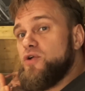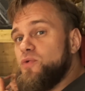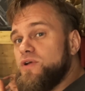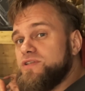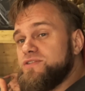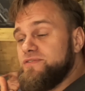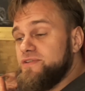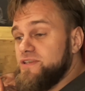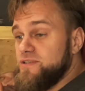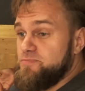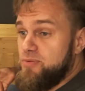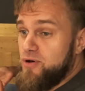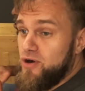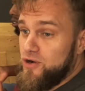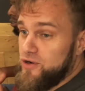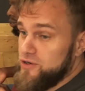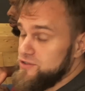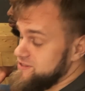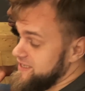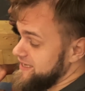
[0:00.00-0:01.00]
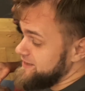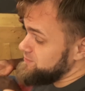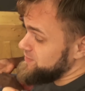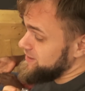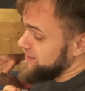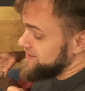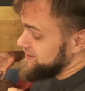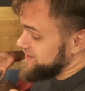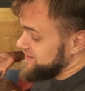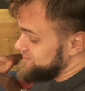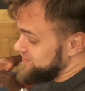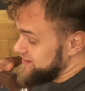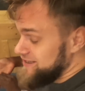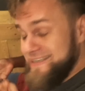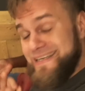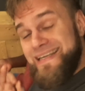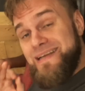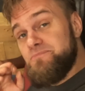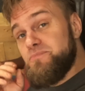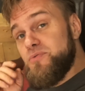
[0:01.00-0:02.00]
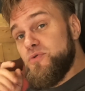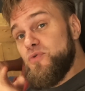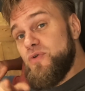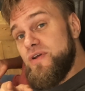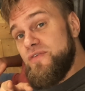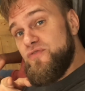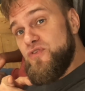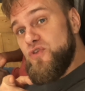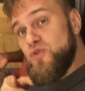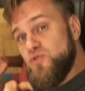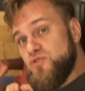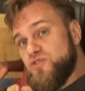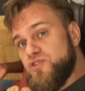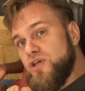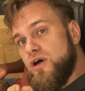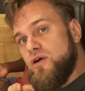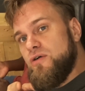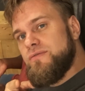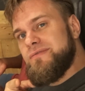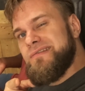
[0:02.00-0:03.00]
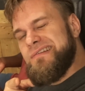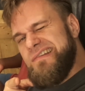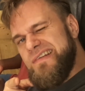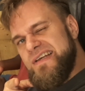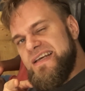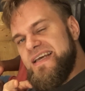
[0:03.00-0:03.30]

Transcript: the rest of these burgers, and we're gonna give it a deeper review. So,